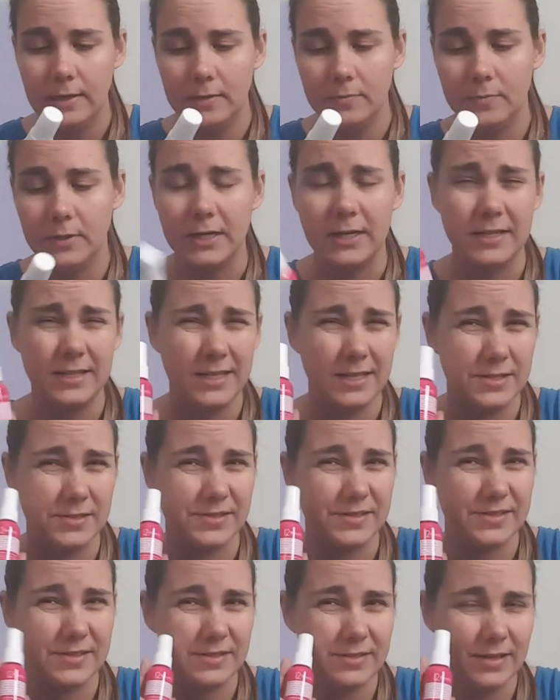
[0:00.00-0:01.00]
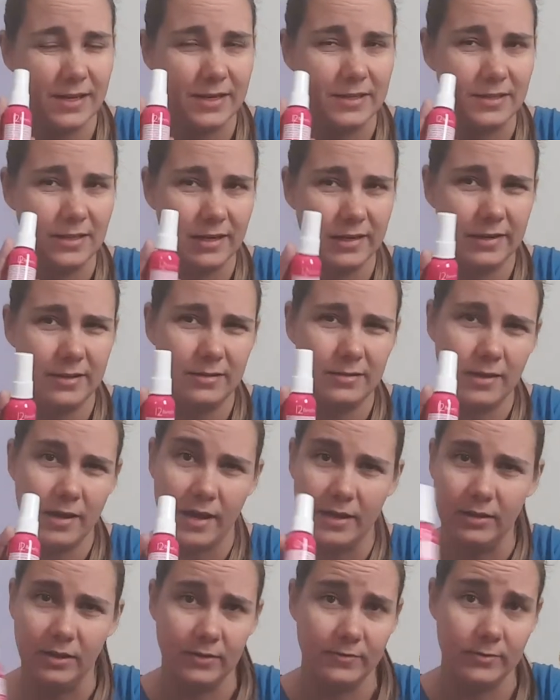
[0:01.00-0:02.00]
but it does, I, I,
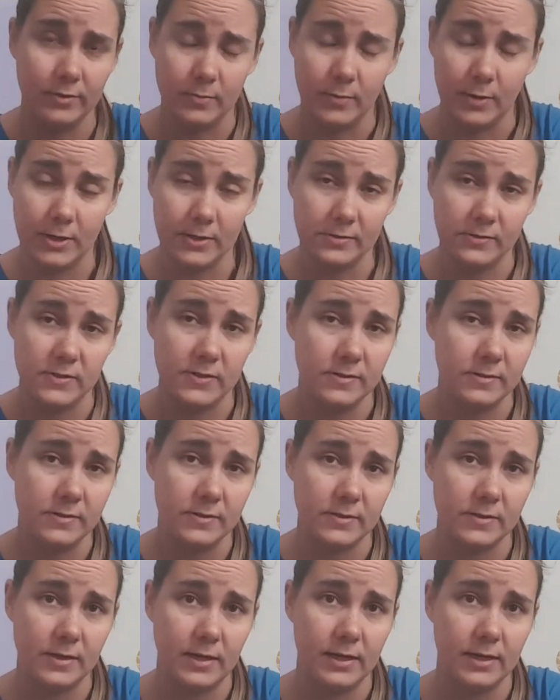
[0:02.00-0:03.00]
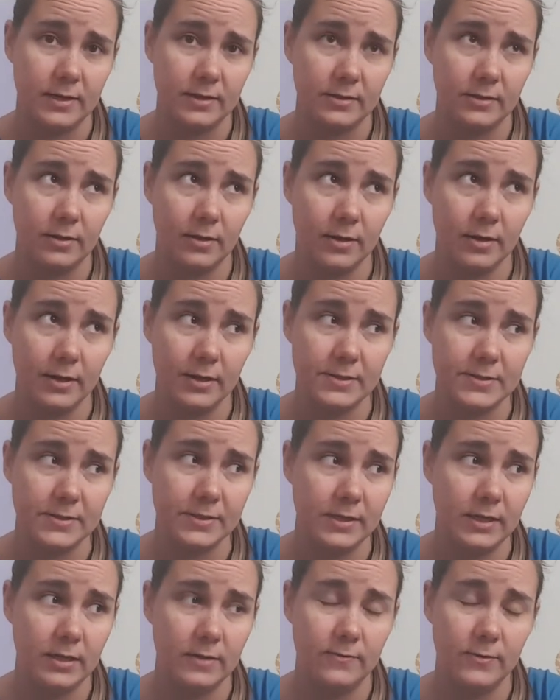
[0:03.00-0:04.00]
I love their boxes. And
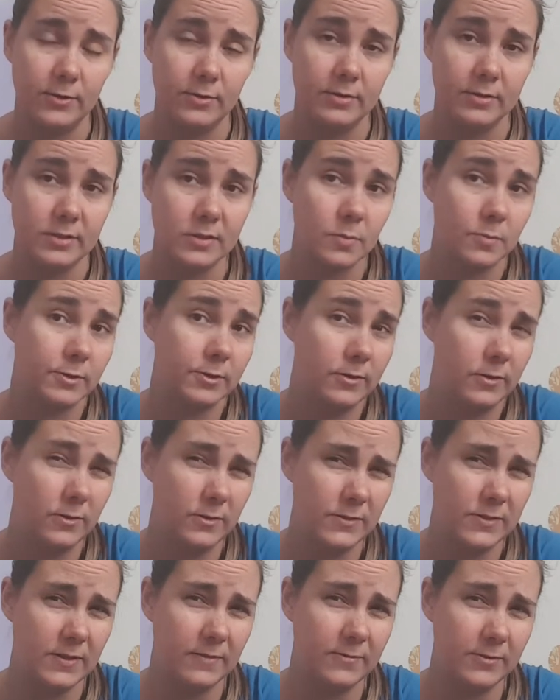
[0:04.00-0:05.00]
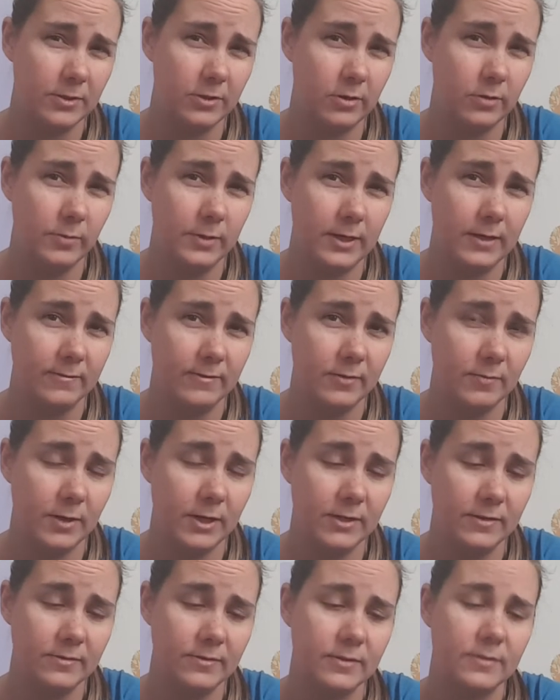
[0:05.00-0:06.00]
honestly, if you can spoil yourself a little bit every
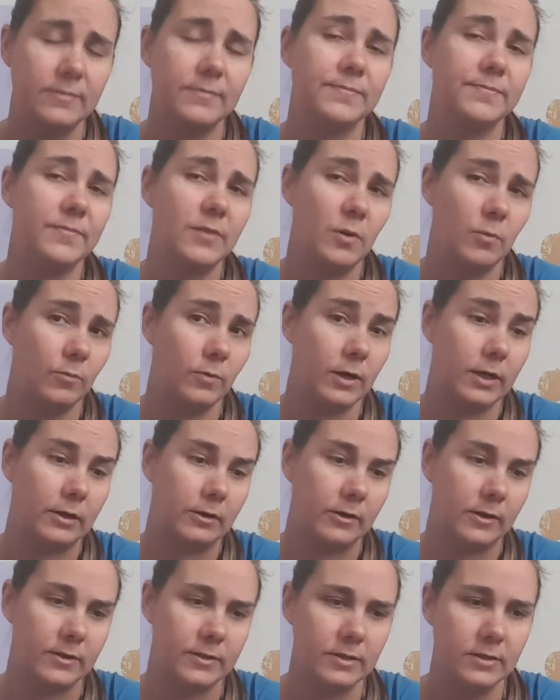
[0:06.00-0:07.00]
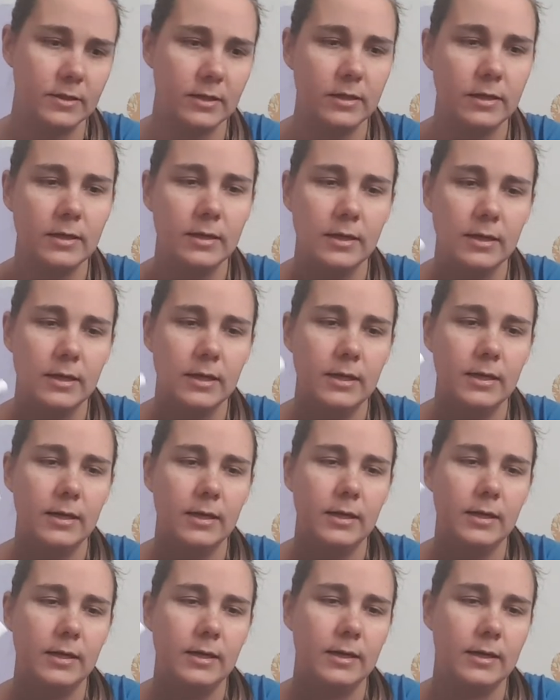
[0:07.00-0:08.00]
month, why not?
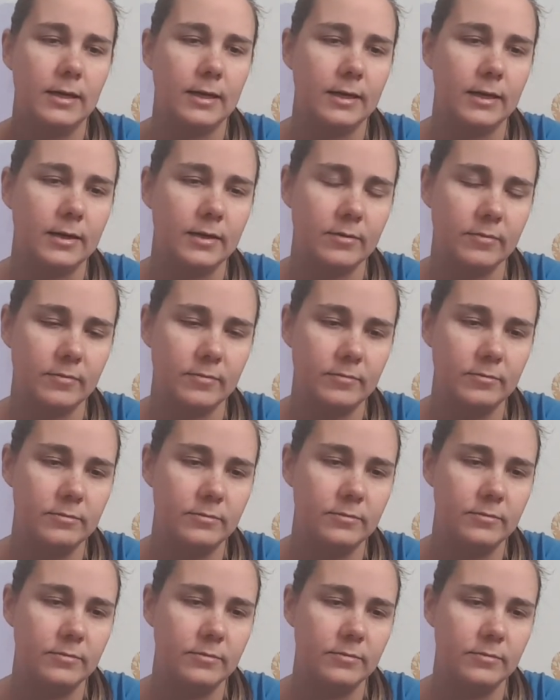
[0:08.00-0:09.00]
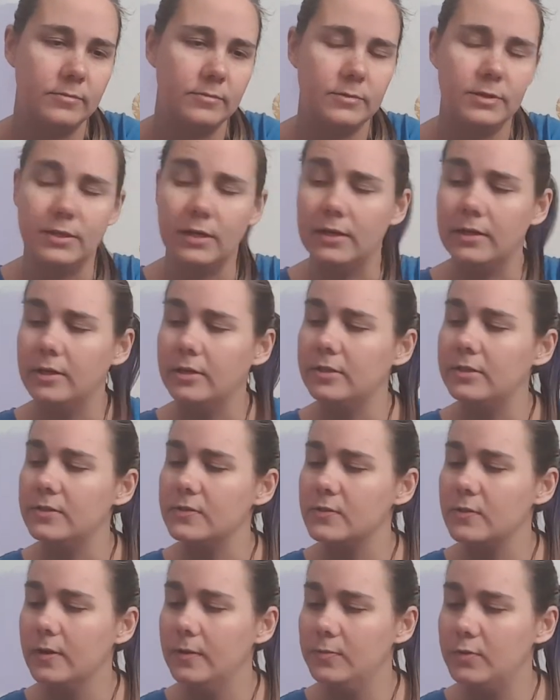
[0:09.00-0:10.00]
Um, the
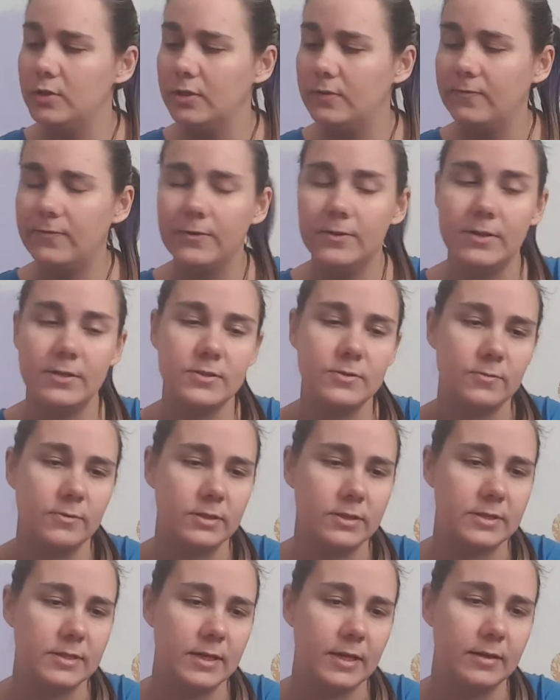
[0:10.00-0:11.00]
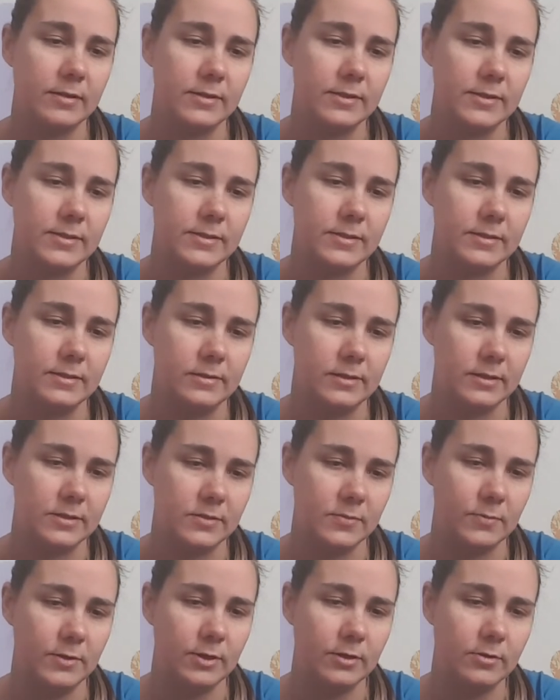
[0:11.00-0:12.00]
description for this one says,
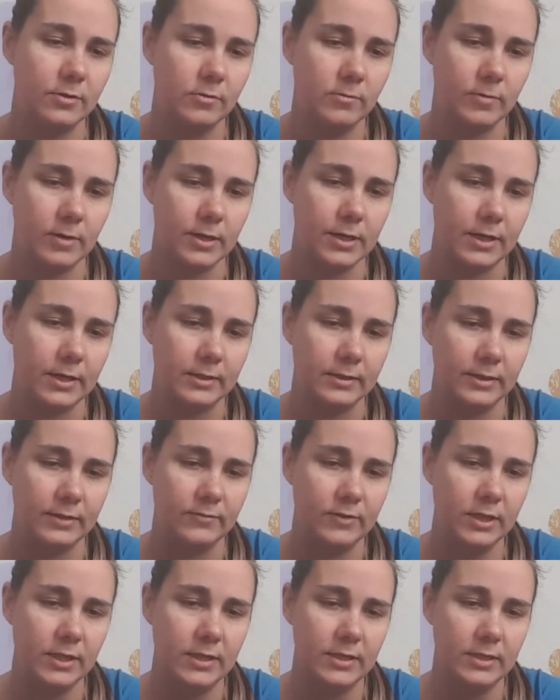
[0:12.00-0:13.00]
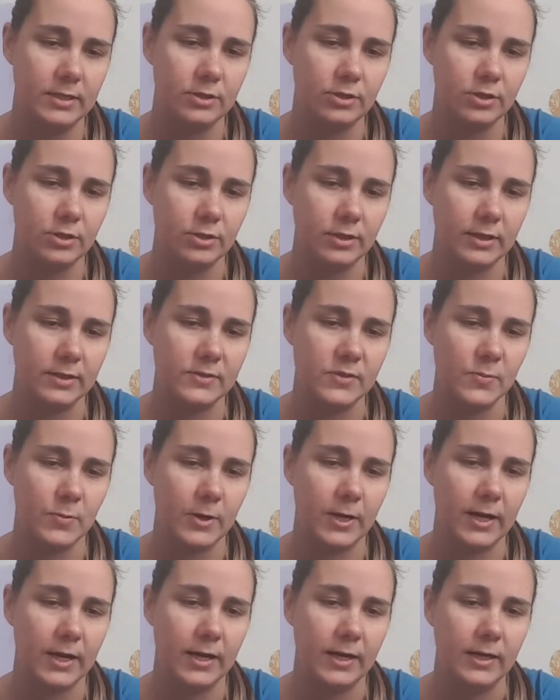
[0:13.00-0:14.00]
this miracle-working leave-in conditioning
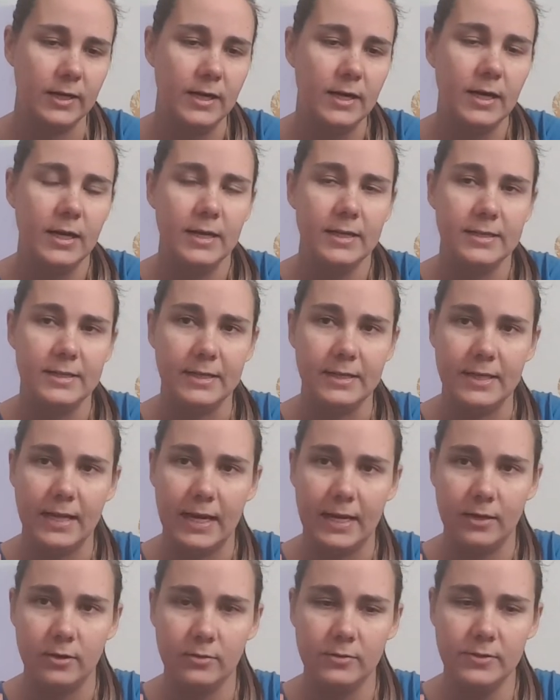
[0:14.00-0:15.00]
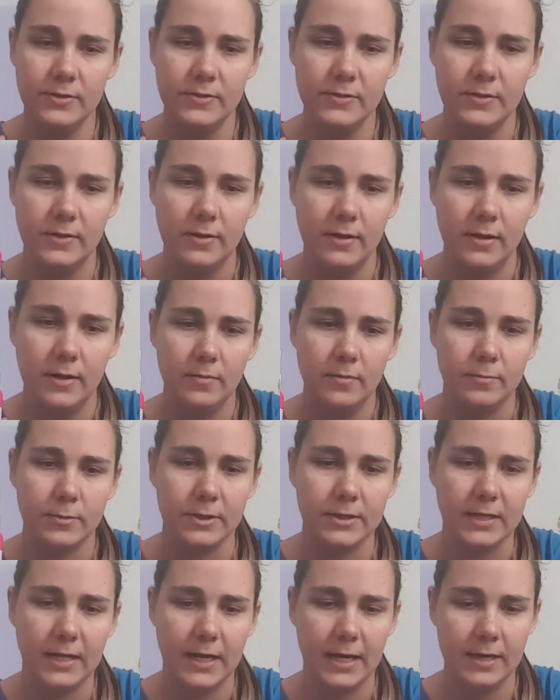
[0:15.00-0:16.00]
spray detangles,
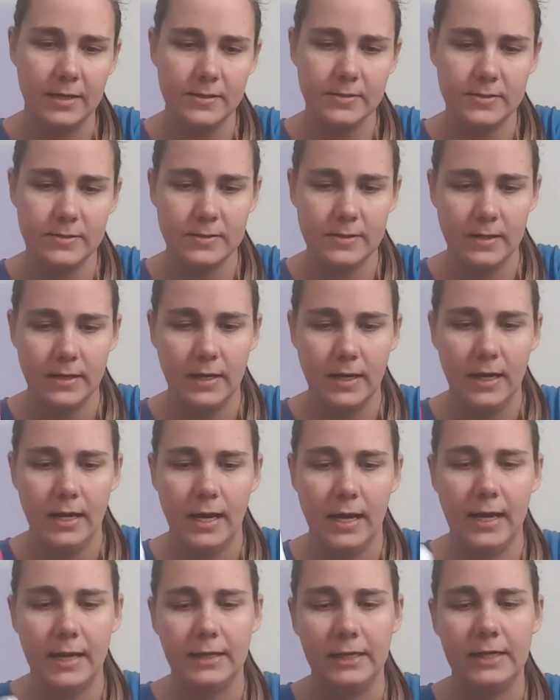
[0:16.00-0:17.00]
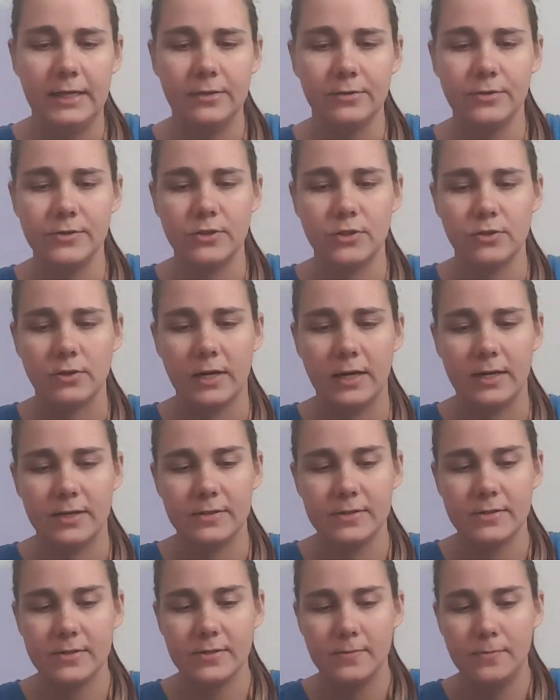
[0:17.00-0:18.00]
protects, and heals
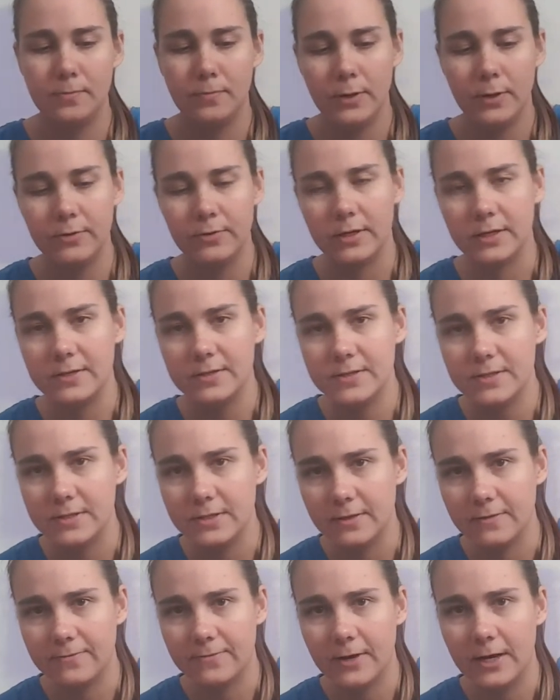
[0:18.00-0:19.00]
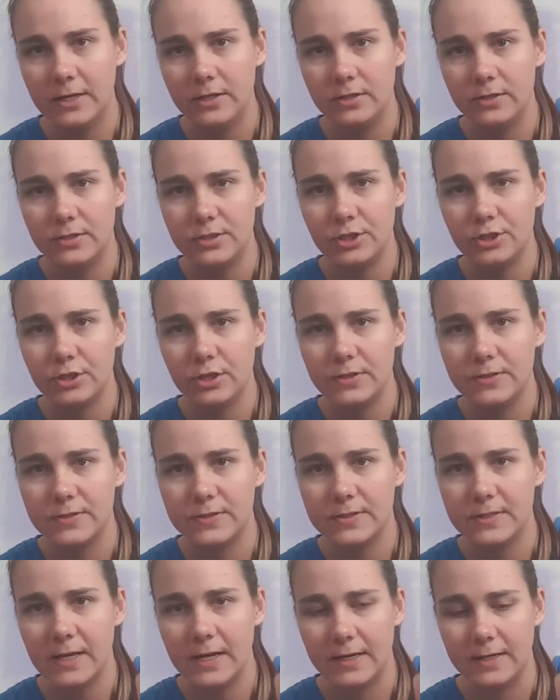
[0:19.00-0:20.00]
strands. Bonus, the fresh
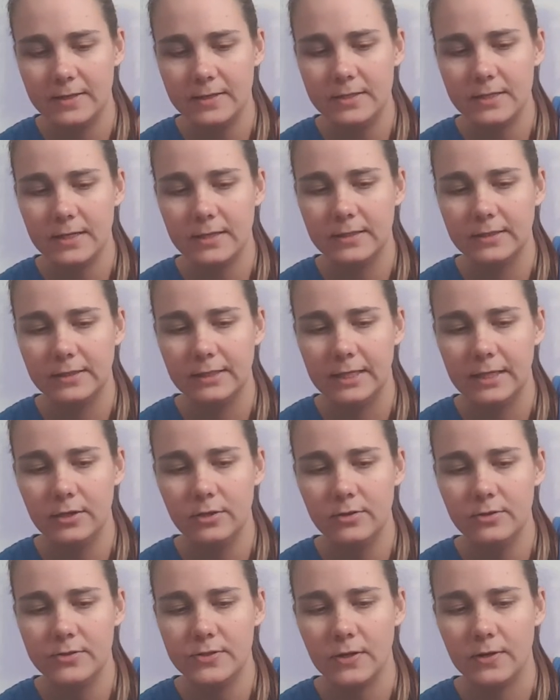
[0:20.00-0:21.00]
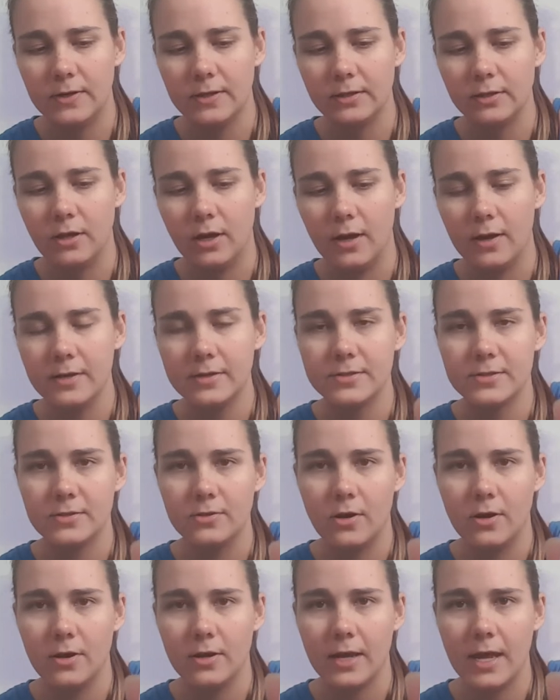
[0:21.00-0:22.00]
scent lingers on locks
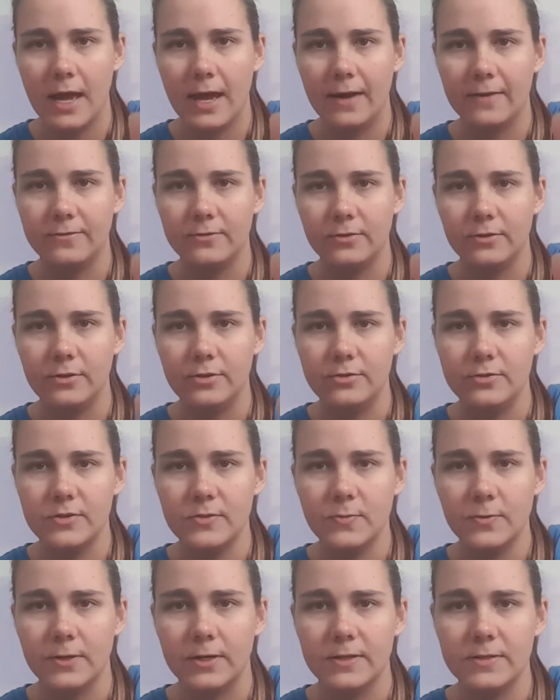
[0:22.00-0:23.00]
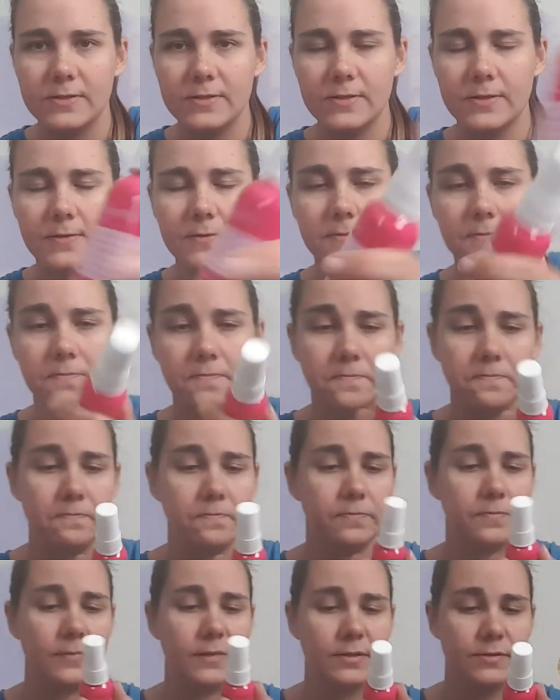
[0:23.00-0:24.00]
long after you spritz.
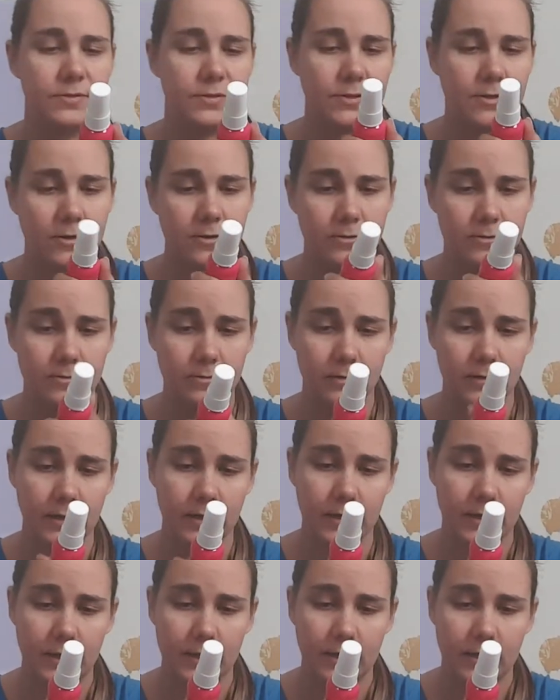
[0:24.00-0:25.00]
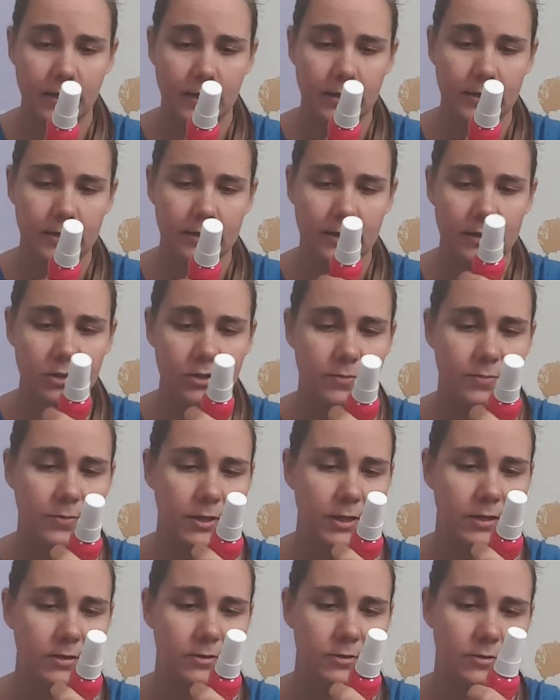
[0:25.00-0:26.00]
So that should
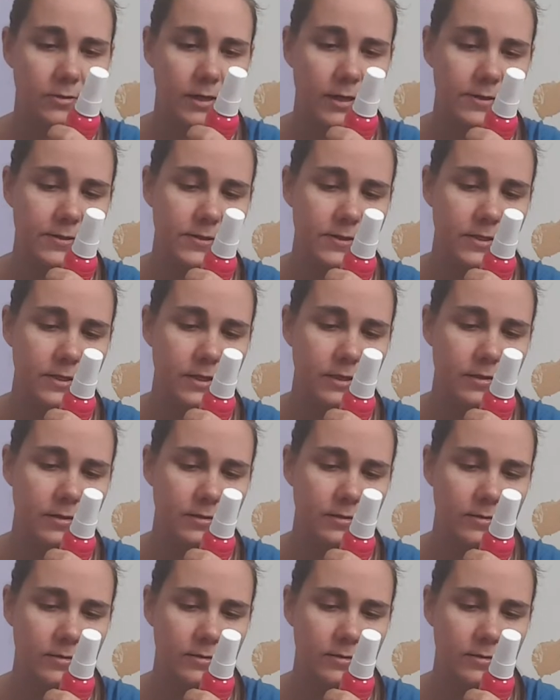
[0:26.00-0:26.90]
be interesting.